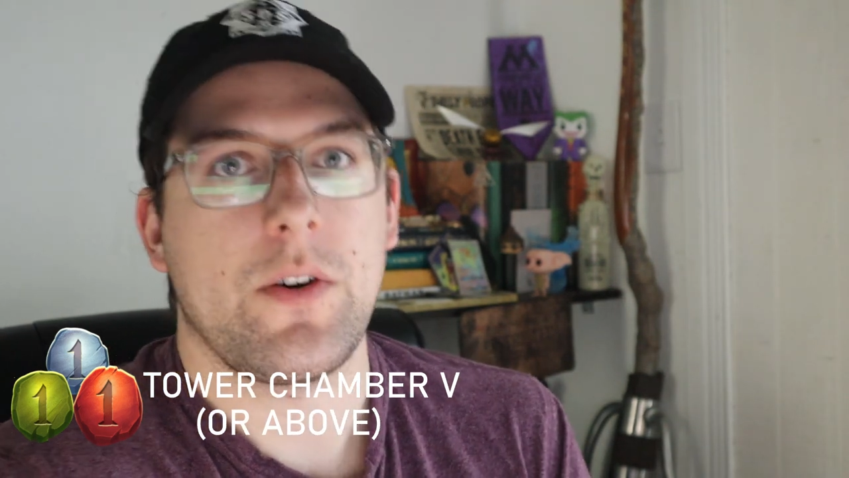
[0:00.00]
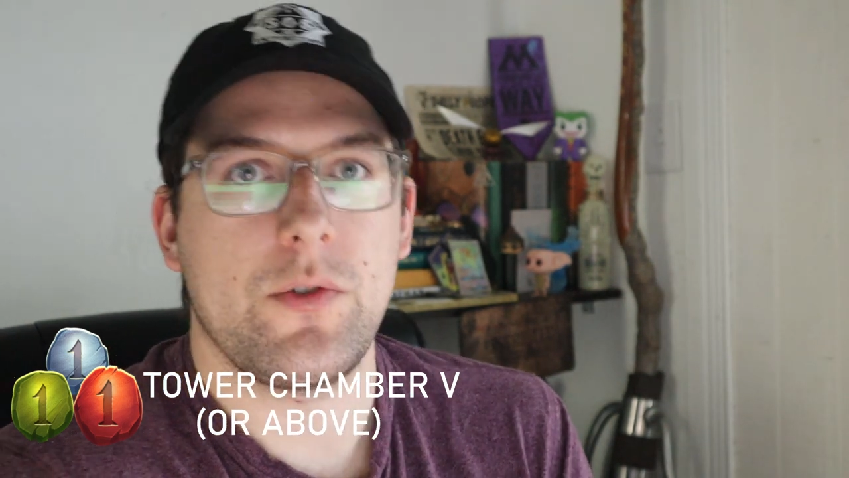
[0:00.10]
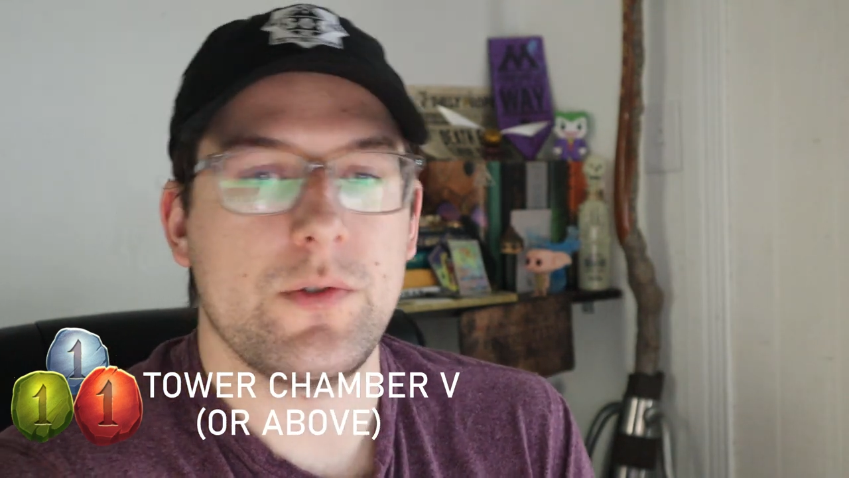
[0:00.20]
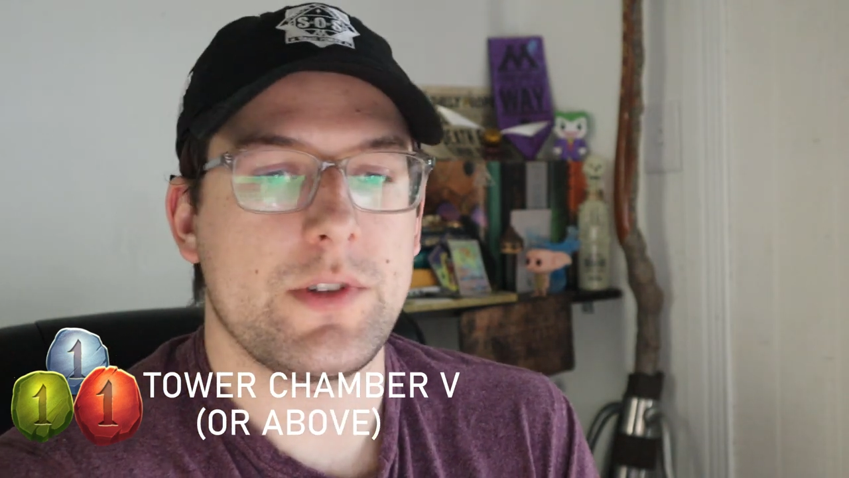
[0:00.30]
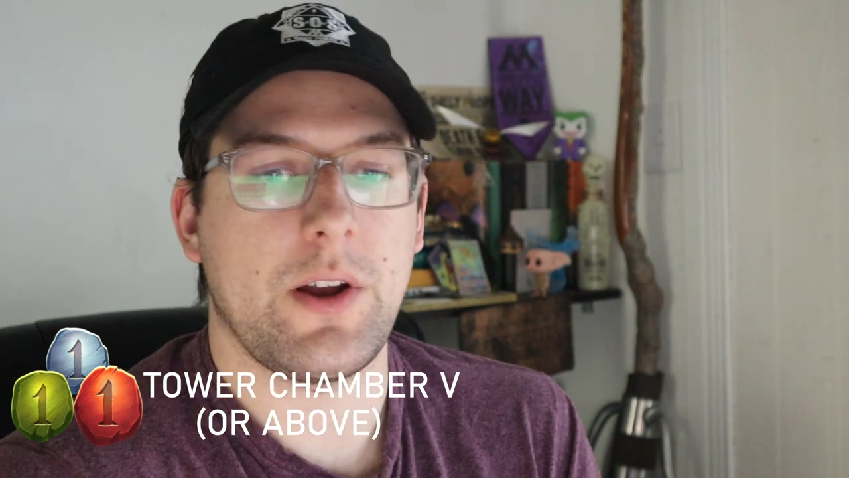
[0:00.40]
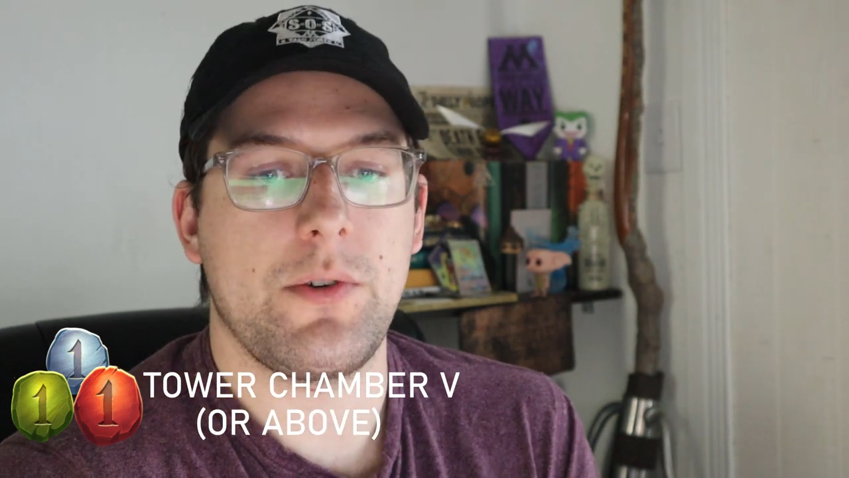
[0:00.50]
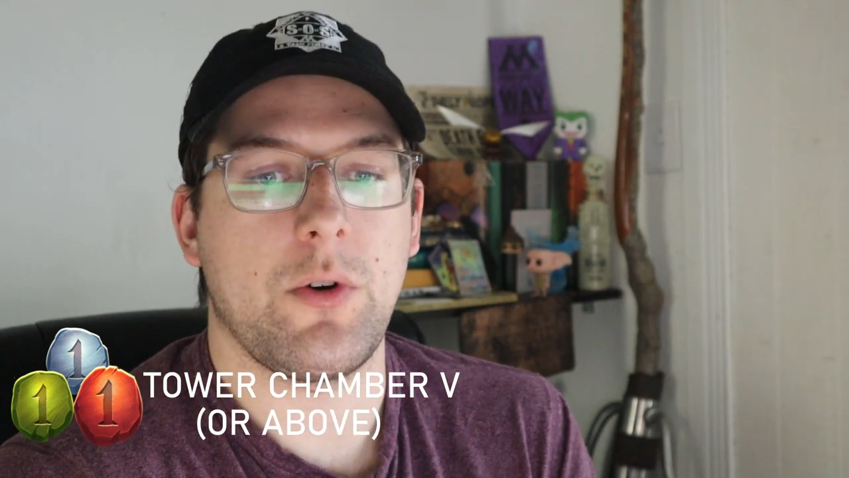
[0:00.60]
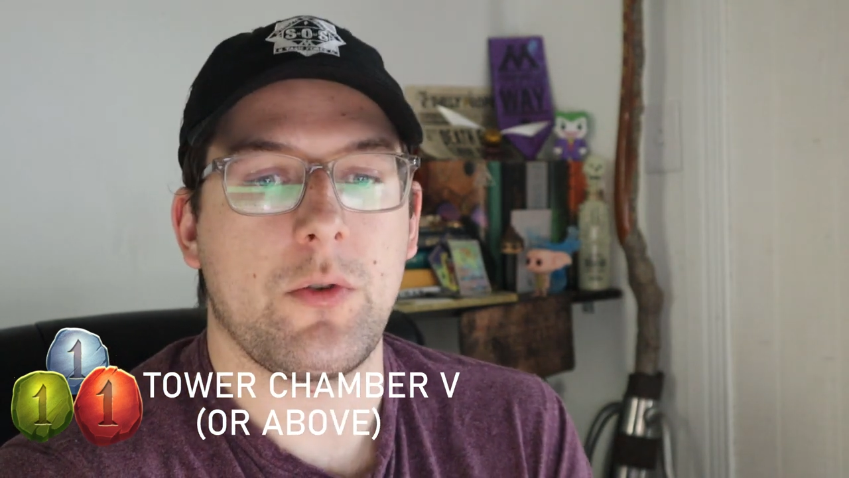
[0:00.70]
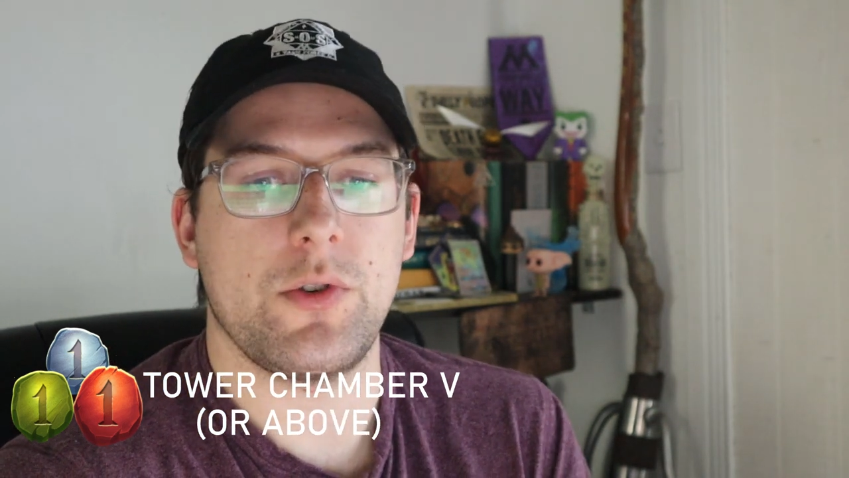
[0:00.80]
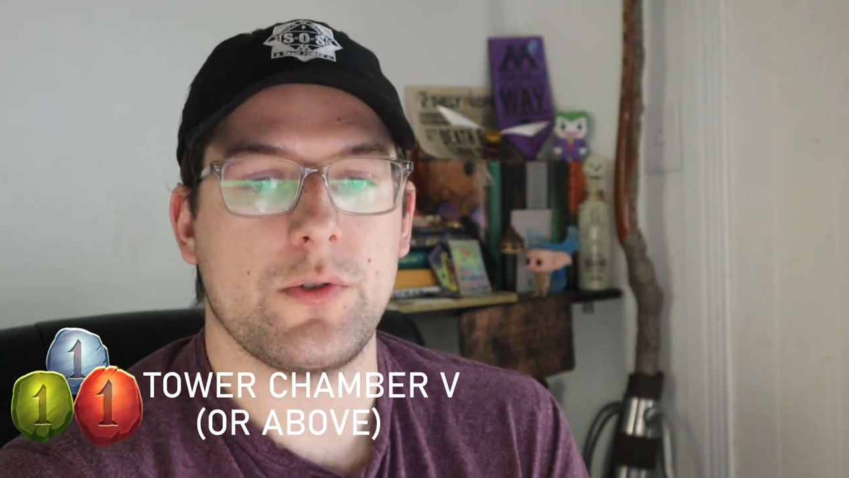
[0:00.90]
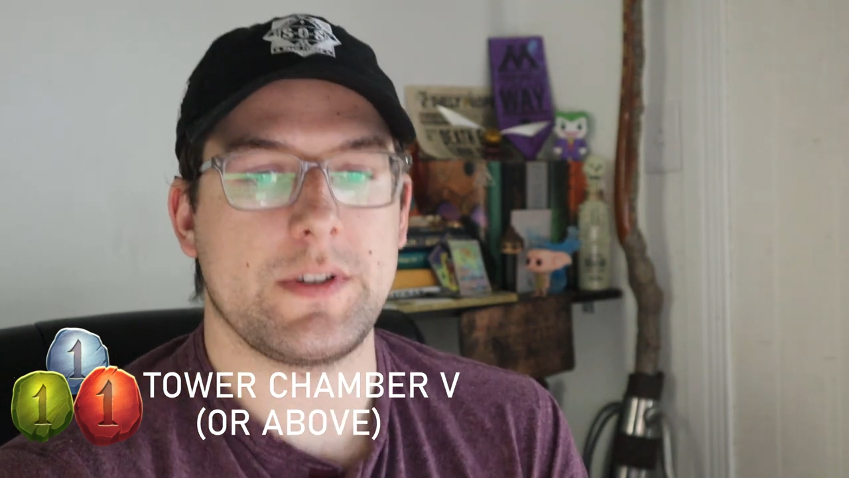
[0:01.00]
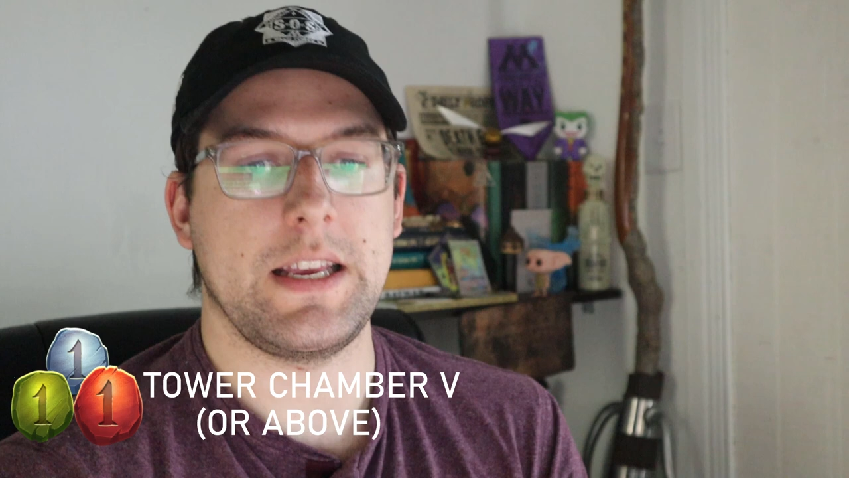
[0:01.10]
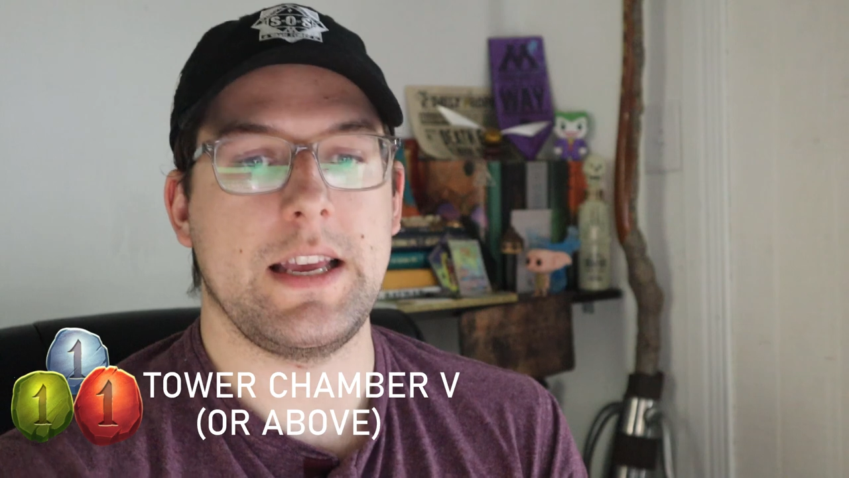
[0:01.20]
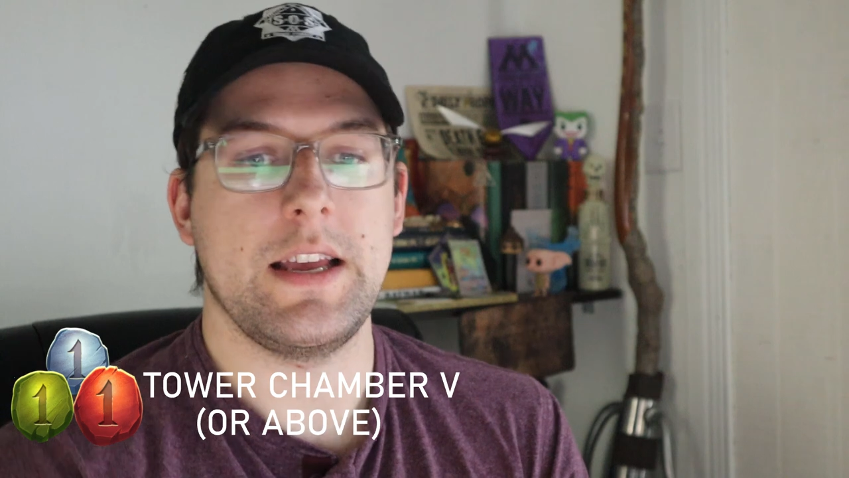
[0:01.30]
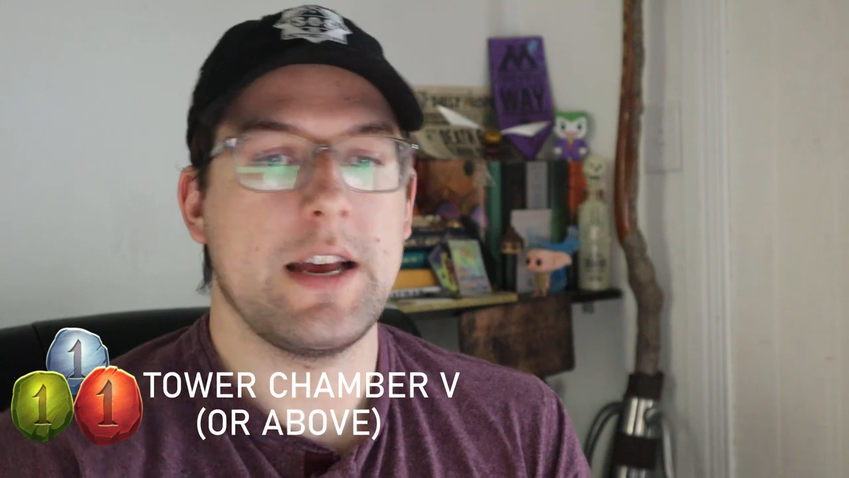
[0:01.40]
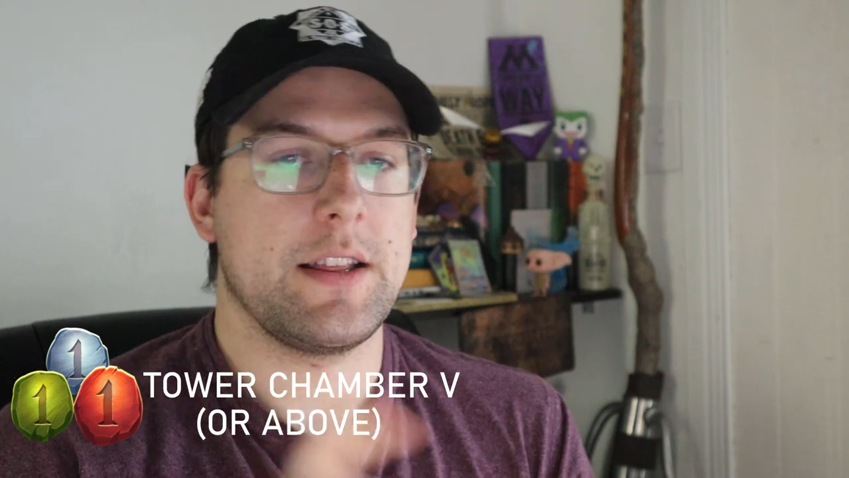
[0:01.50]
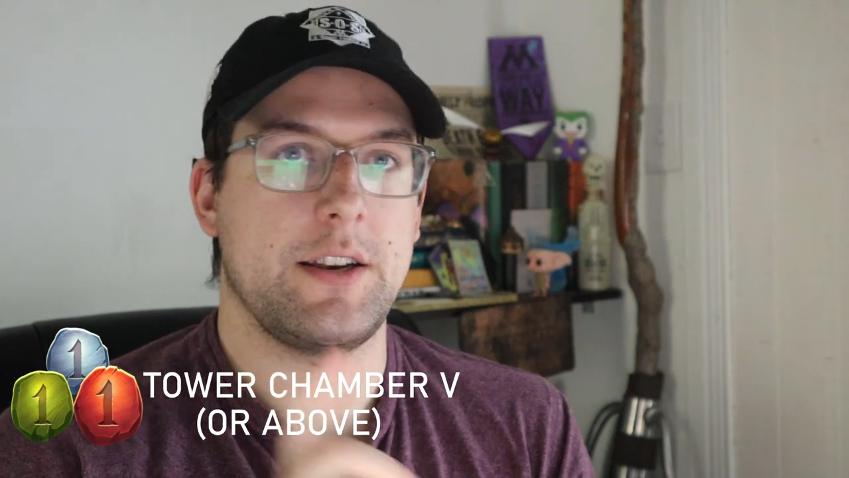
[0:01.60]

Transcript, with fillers: runestone, you'll, you'll see